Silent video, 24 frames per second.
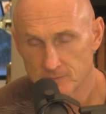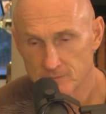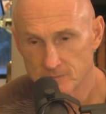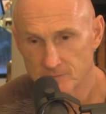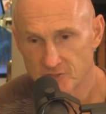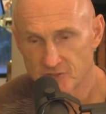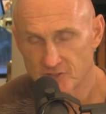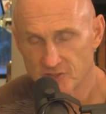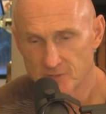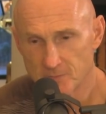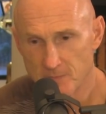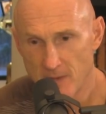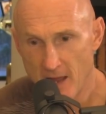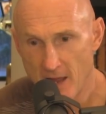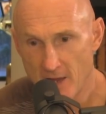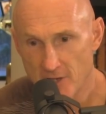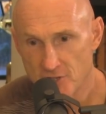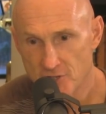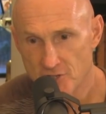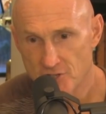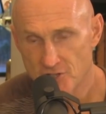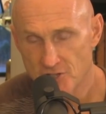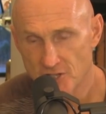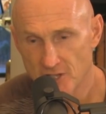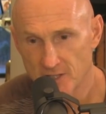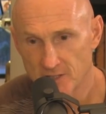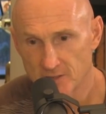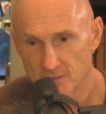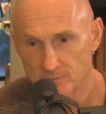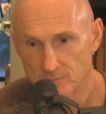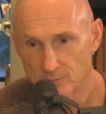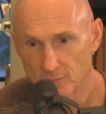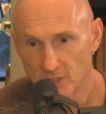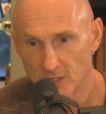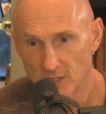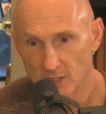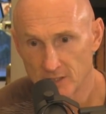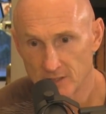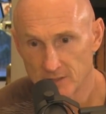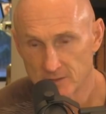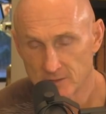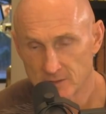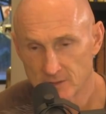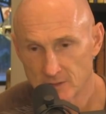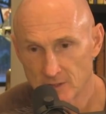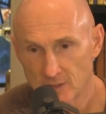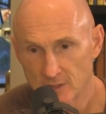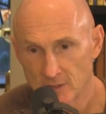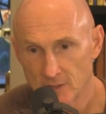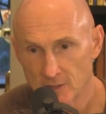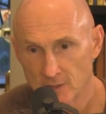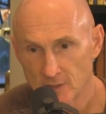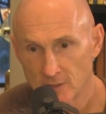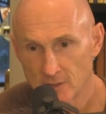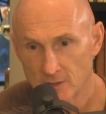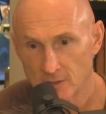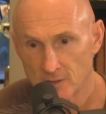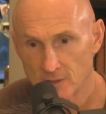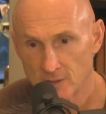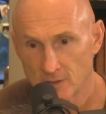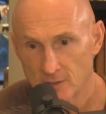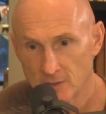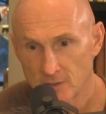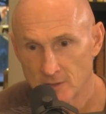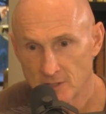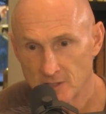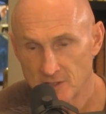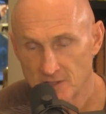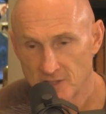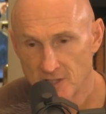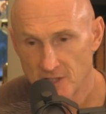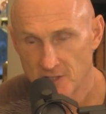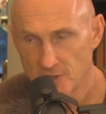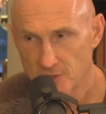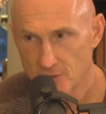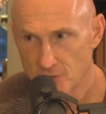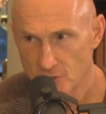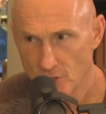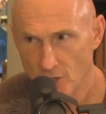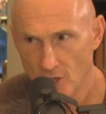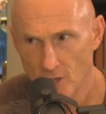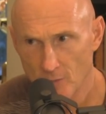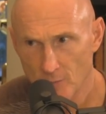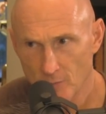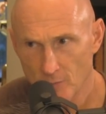smashed shut, blood. He's had his jaw